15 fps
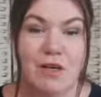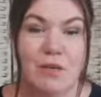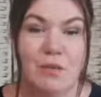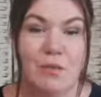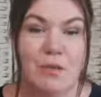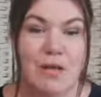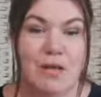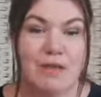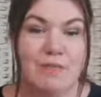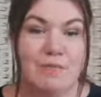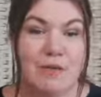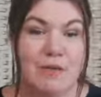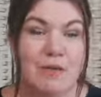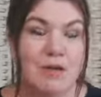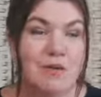We have
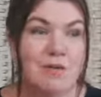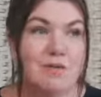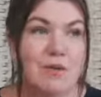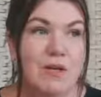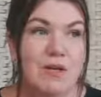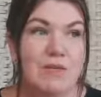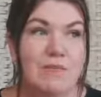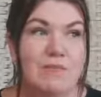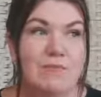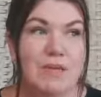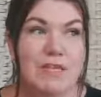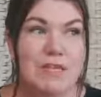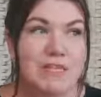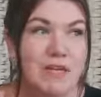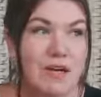become
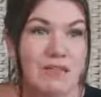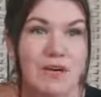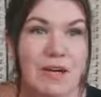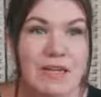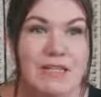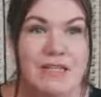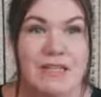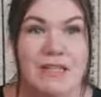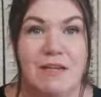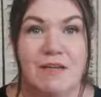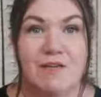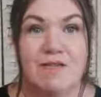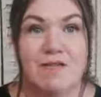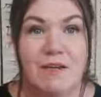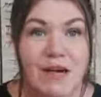misdirected. There are
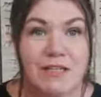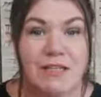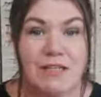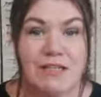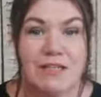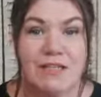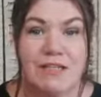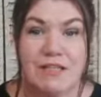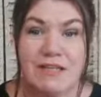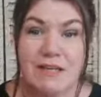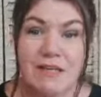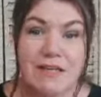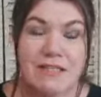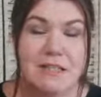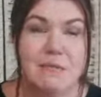fractions in
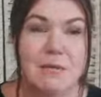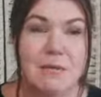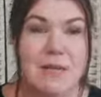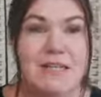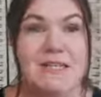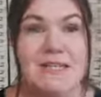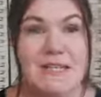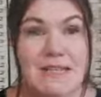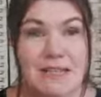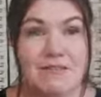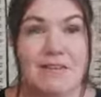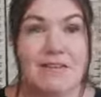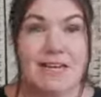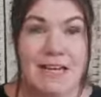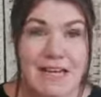society. We basically live
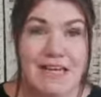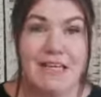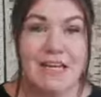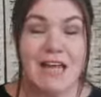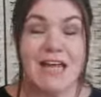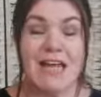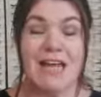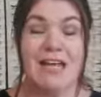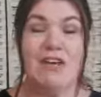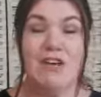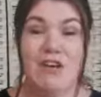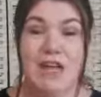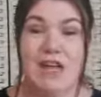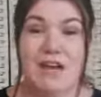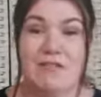in an
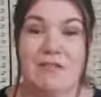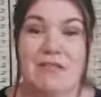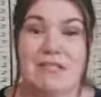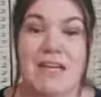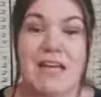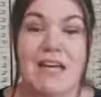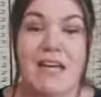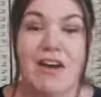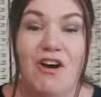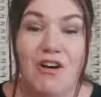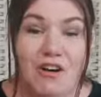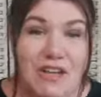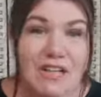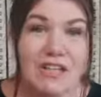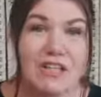incoherent,
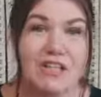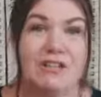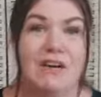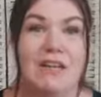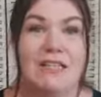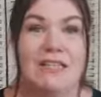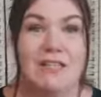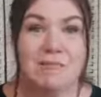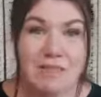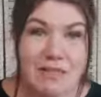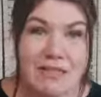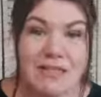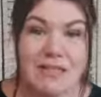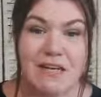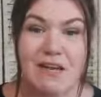unintegrated,
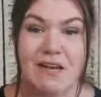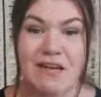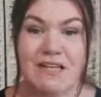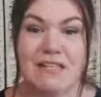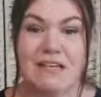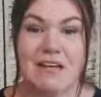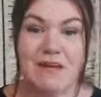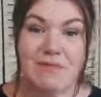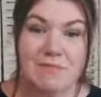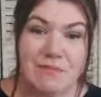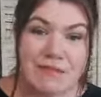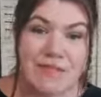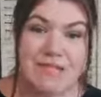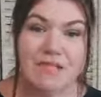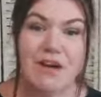misaligned,
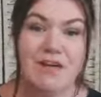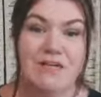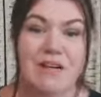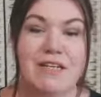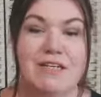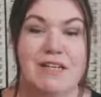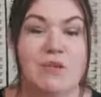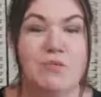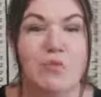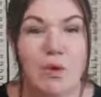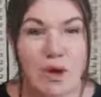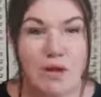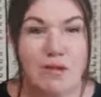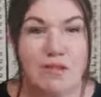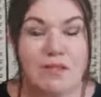misdirected
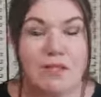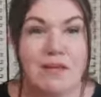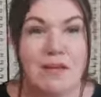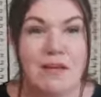world.